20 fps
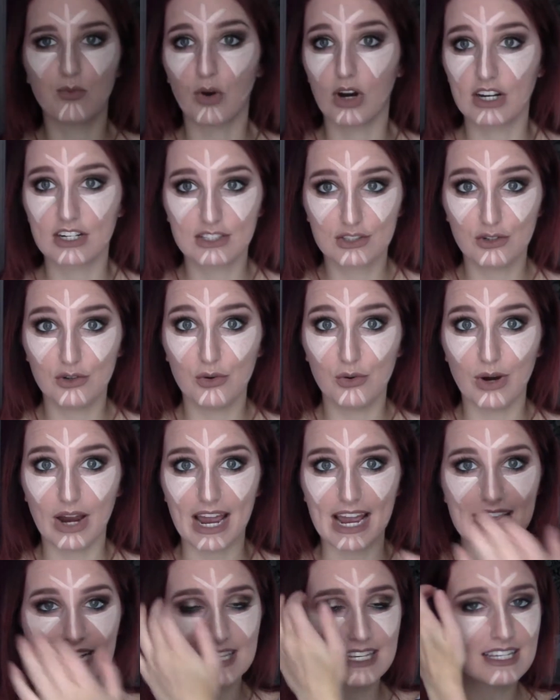works
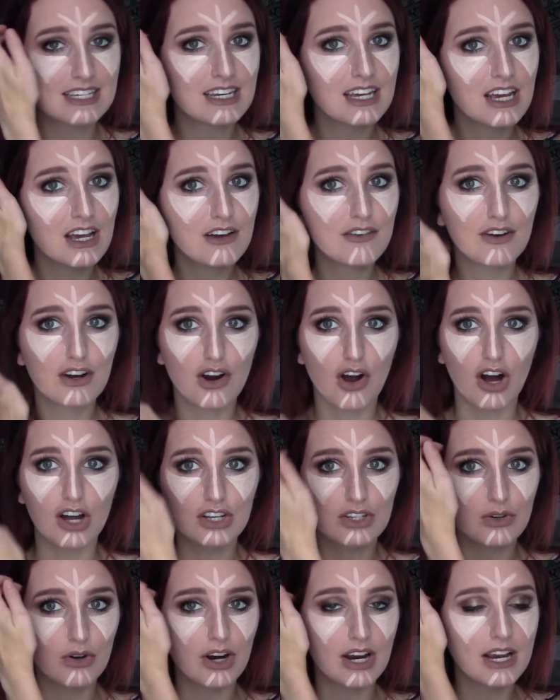great for
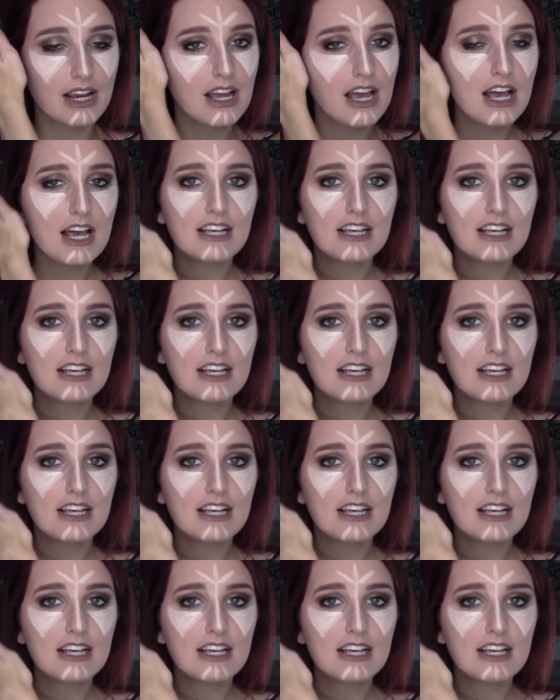contouring.